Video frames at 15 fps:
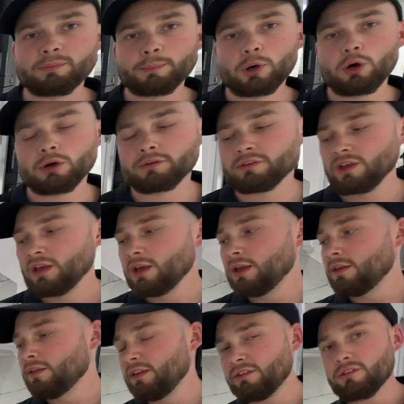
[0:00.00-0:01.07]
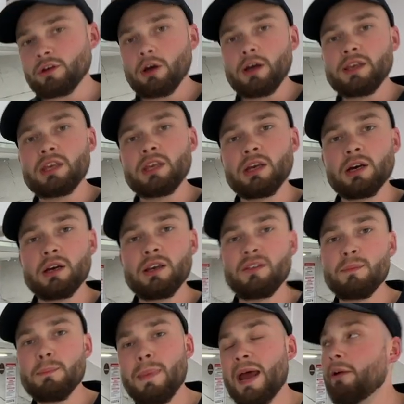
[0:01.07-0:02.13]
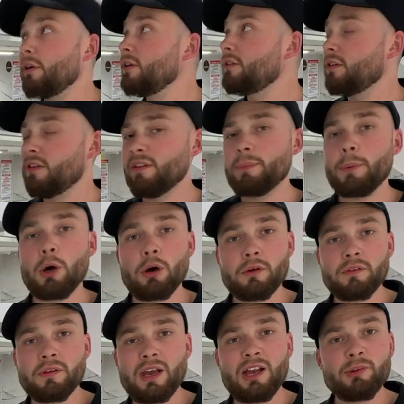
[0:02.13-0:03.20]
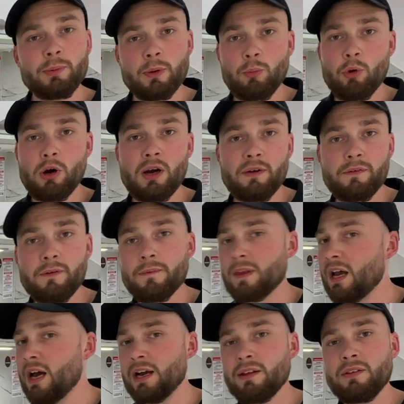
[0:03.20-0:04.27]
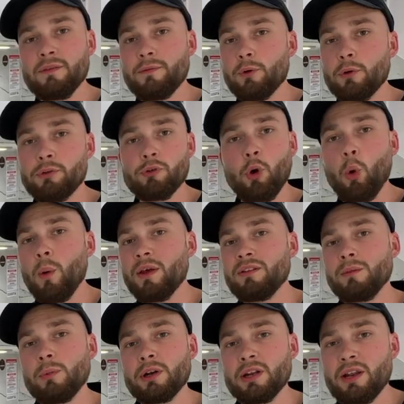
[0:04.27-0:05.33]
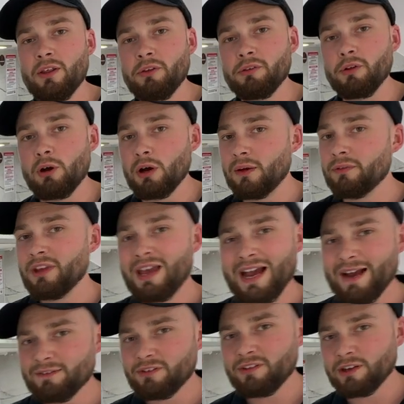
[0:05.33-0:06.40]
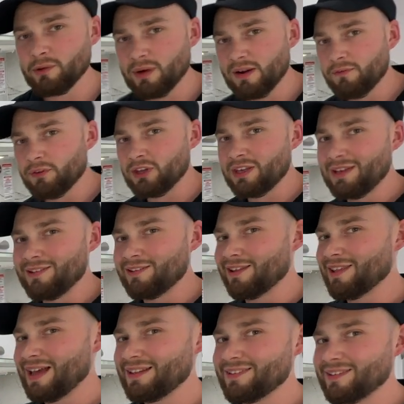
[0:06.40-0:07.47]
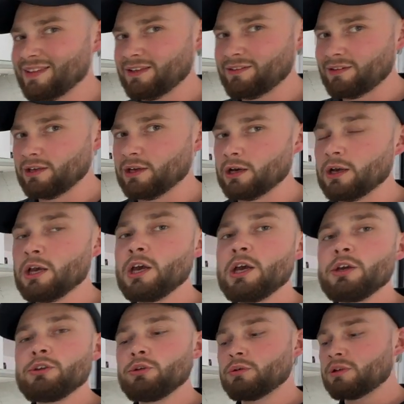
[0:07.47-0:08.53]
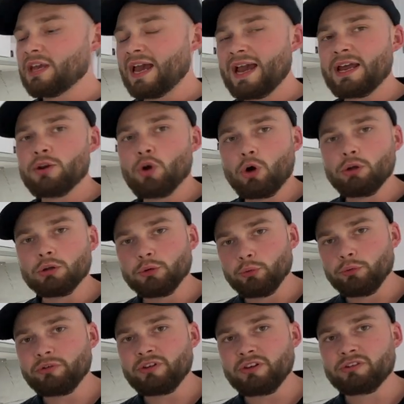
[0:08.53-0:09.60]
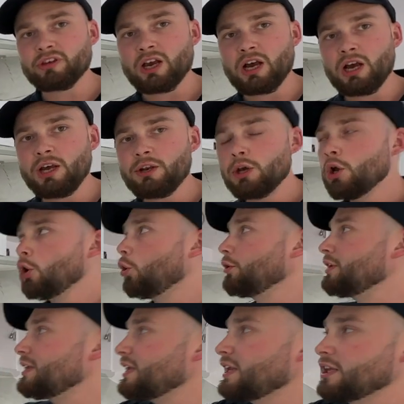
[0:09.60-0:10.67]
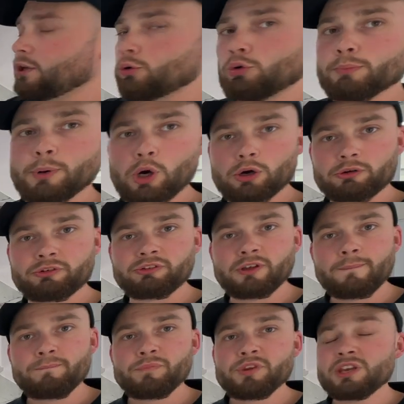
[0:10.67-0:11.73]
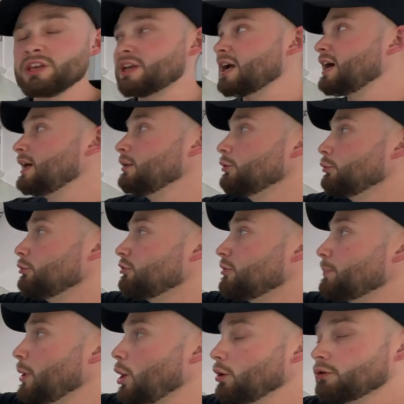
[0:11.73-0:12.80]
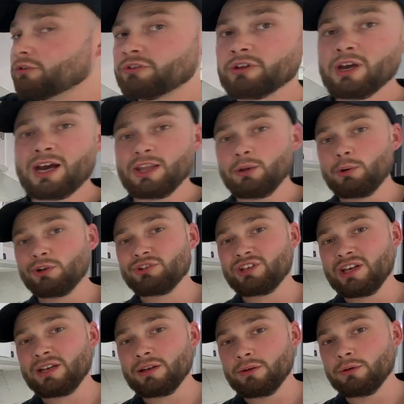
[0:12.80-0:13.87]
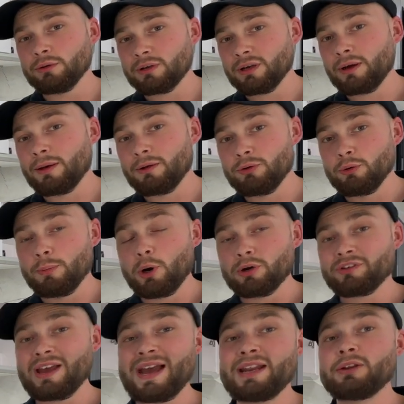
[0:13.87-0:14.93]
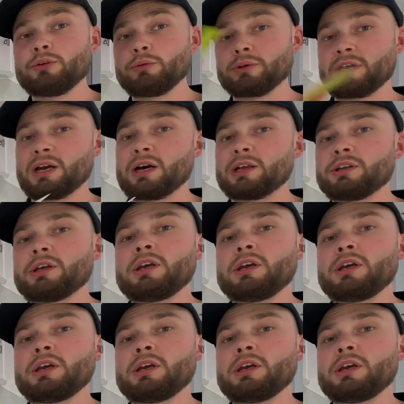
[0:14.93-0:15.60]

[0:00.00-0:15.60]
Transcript: box. This guy here is married to this box, husband and wife, can't get divorced, always in one another's lives, have to stick around for the kids. That's this here. You cannot lose this card or you're getting a new box. You can't lose the box, otherwise you're getting a new, a new box and a new card.